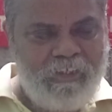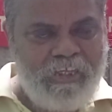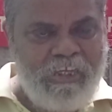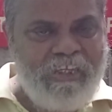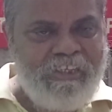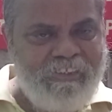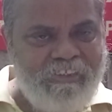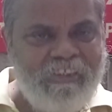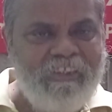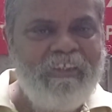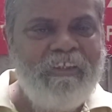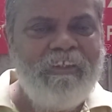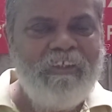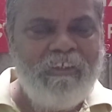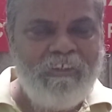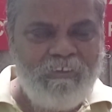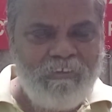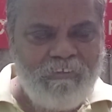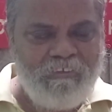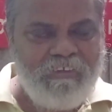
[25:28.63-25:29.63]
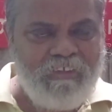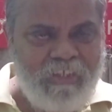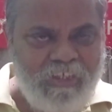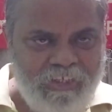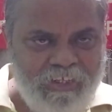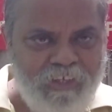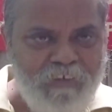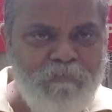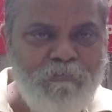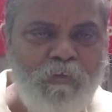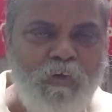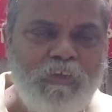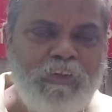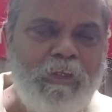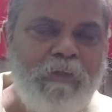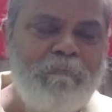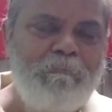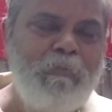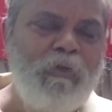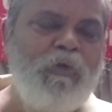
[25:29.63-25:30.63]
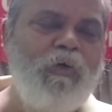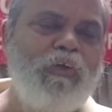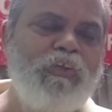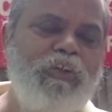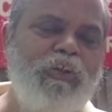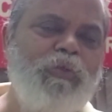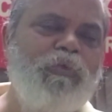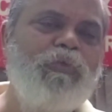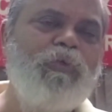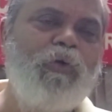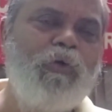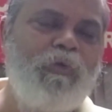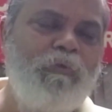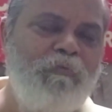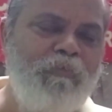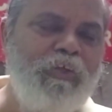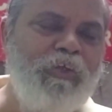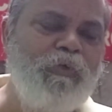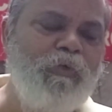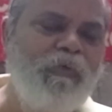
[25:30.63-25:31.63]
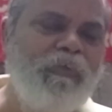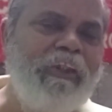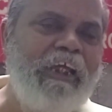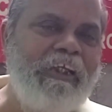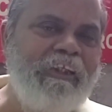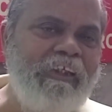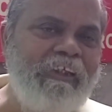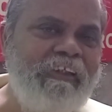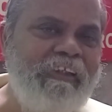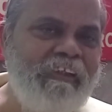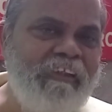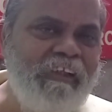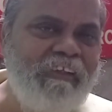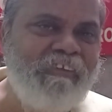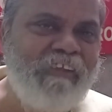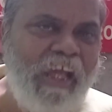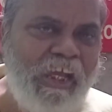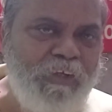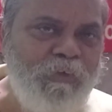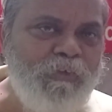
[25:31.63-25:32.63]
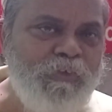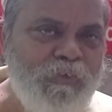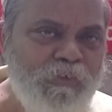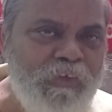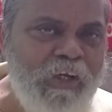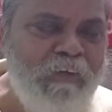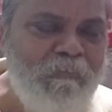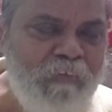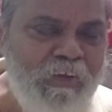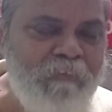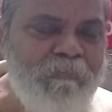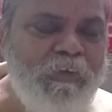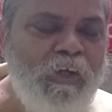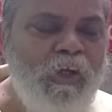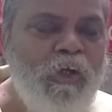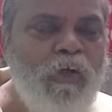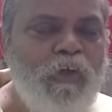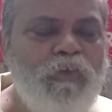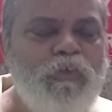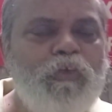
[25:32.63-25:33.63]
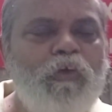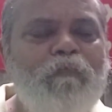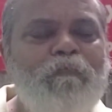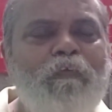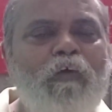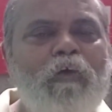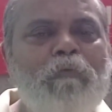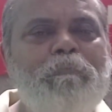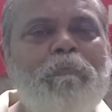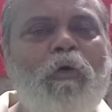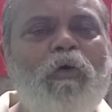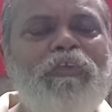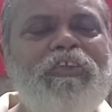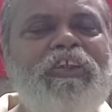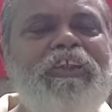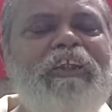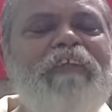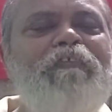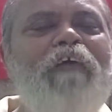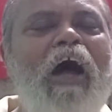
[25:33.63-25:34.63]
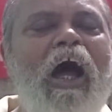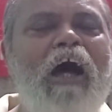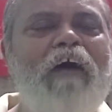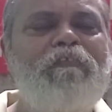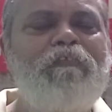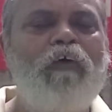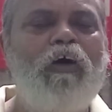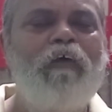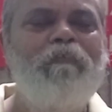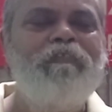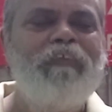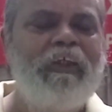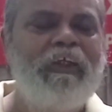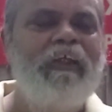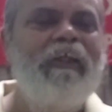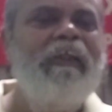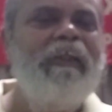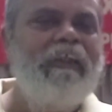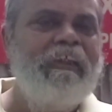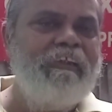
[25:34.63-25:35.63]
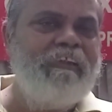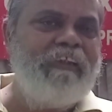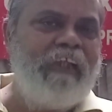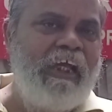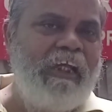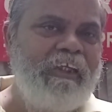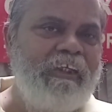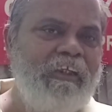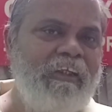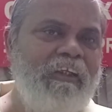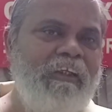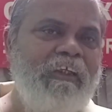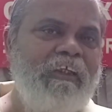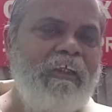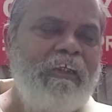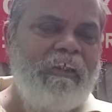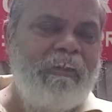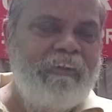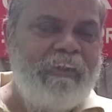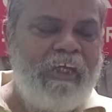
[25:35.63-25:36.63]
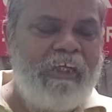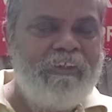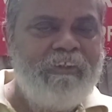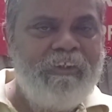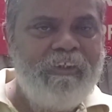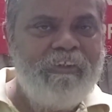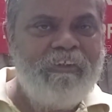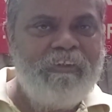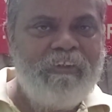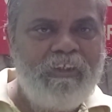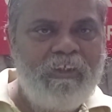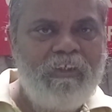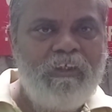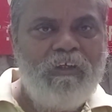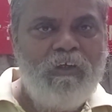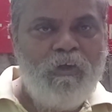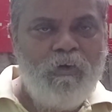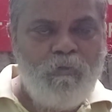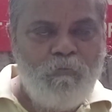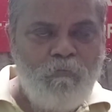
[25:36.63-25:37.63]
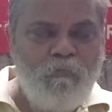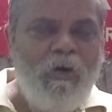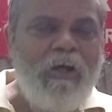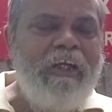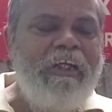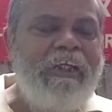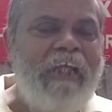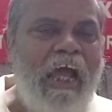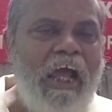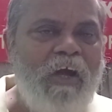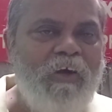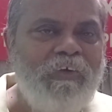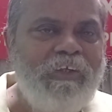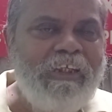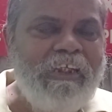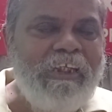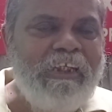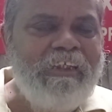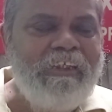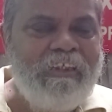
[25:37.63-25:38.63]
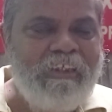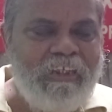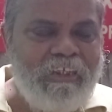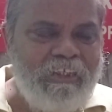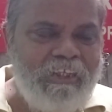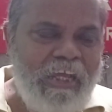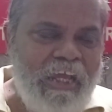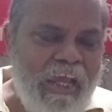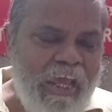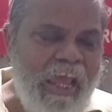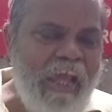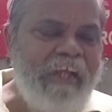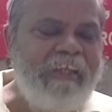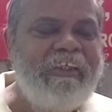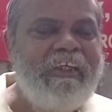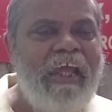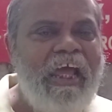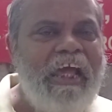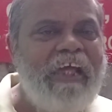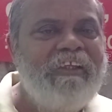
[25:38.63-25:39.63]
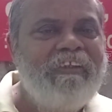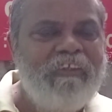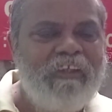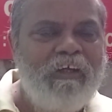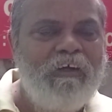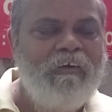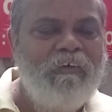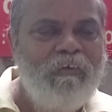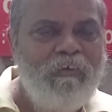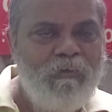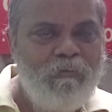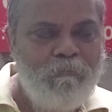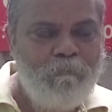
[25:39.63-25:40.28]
AC current, because we know that it is a sinusoidal wave. So for positive half of the cycle, that is the one diode, it act as a